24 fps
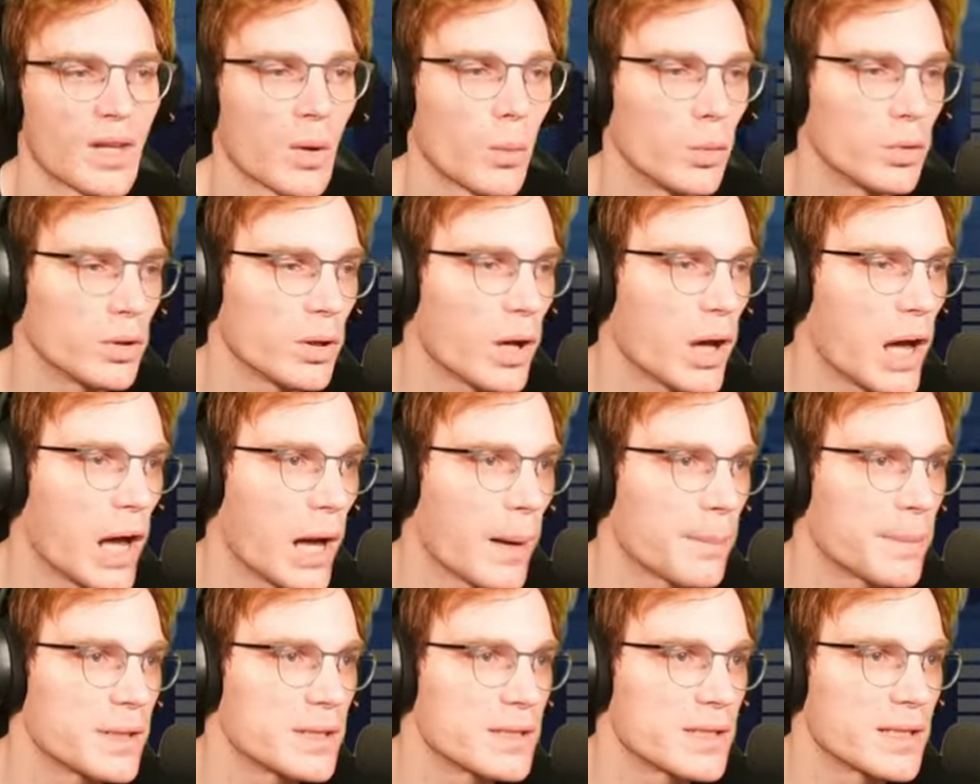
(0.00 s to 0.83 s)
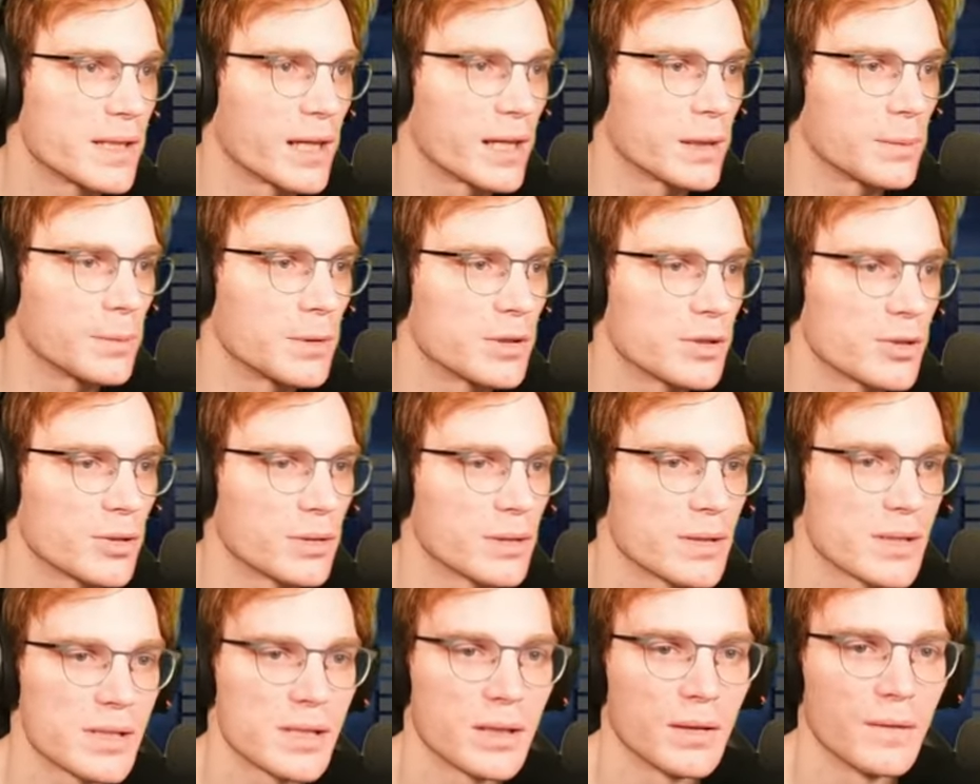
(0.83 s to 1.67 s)
What'll happen to the
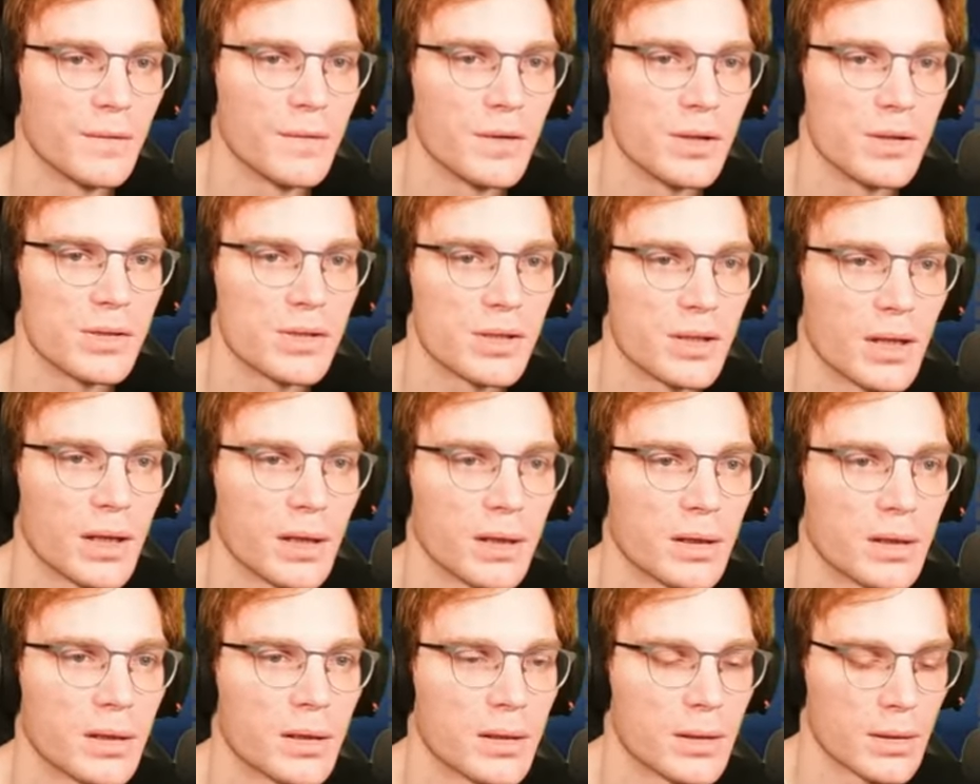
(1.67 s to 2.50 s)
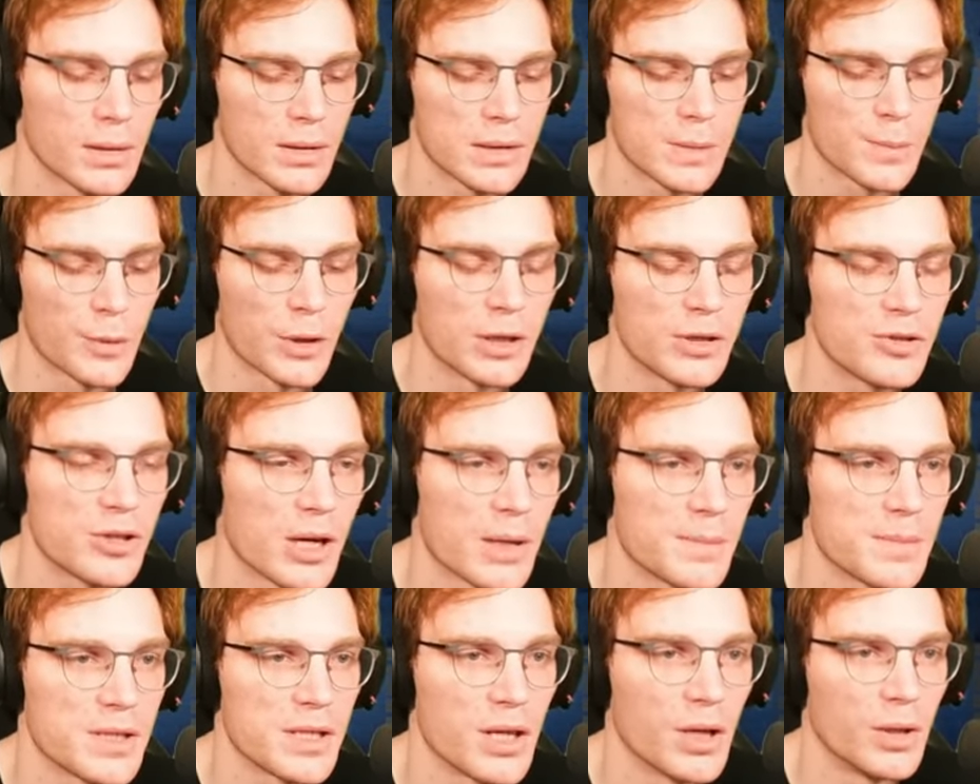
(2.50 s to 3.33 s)
animatronics in the future then?
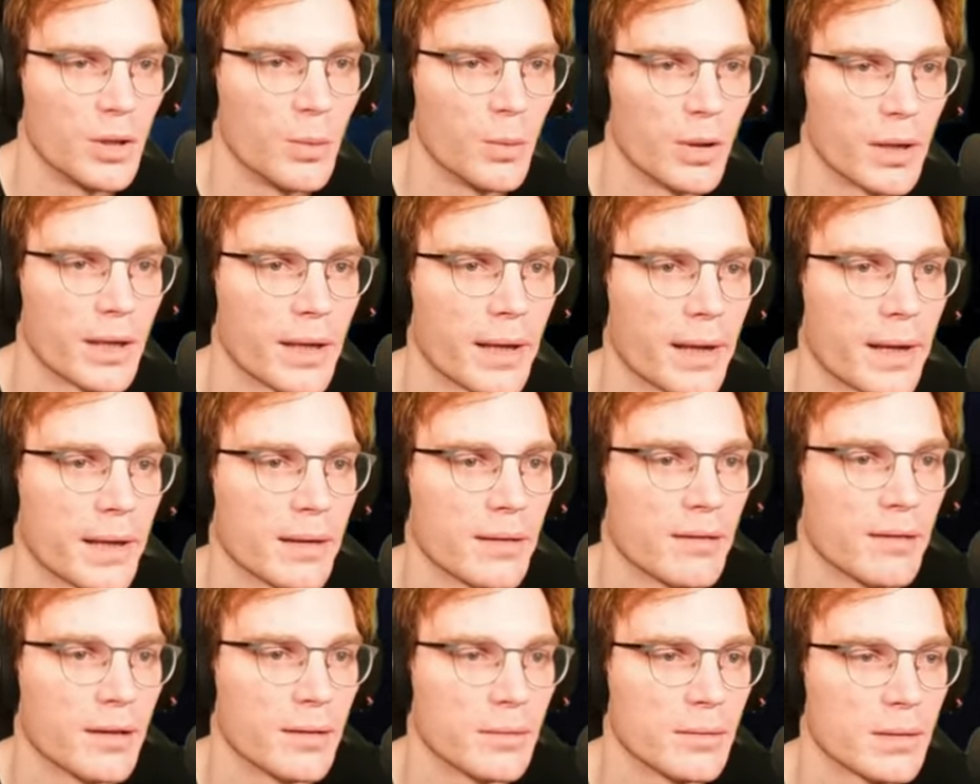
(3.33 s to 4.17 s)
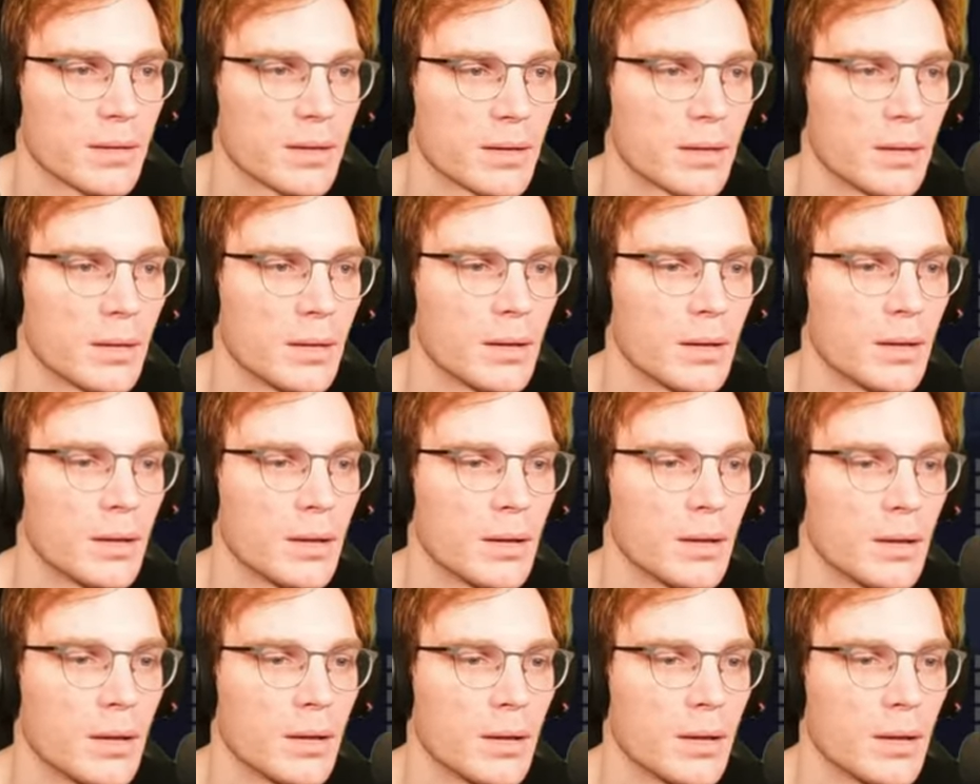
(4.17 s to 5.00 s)
Springtrap's the only one kicking around.
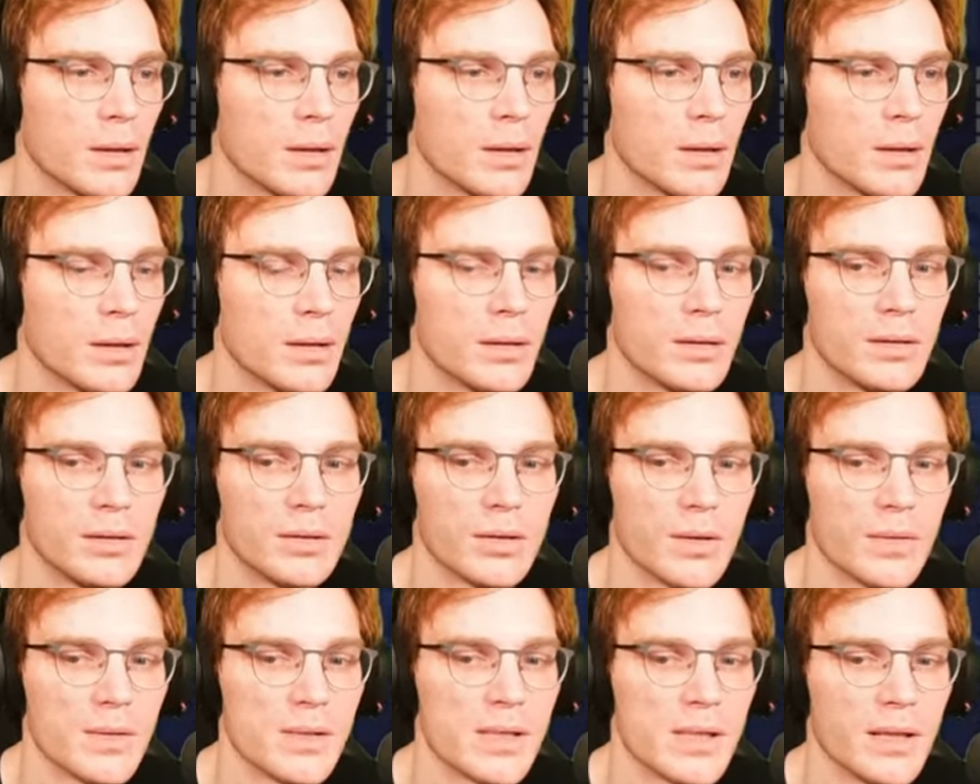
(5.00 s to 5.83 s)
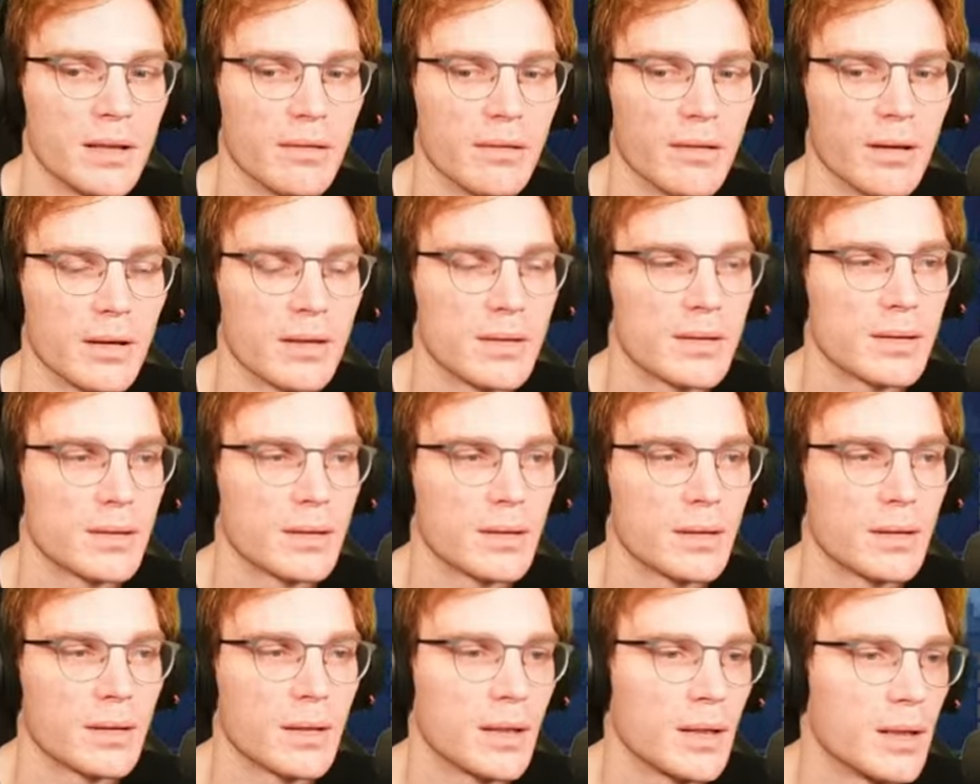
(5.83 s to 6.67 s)
In the future.
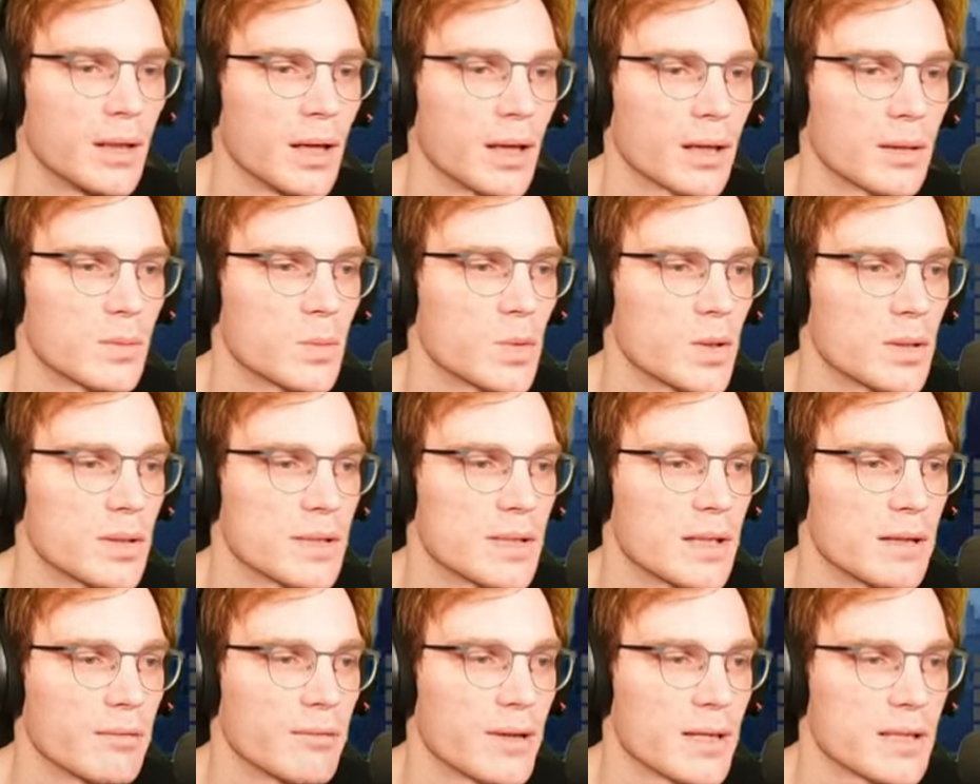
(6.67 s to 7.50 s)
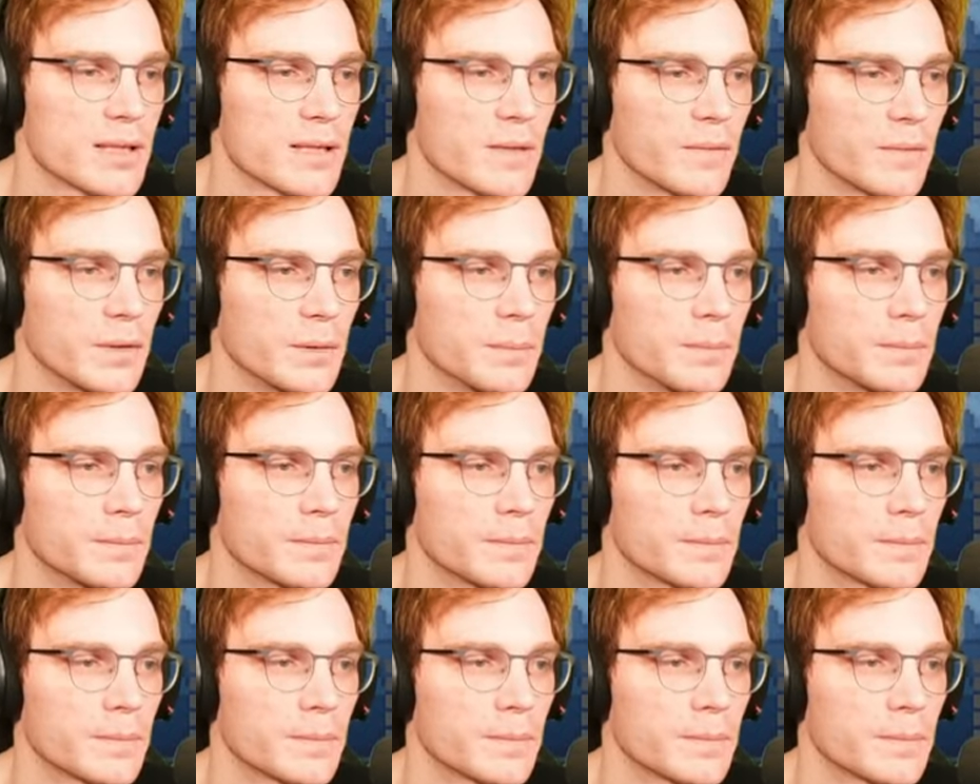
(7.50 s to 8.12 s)
The yeah, yeah, we don't see the rest of them.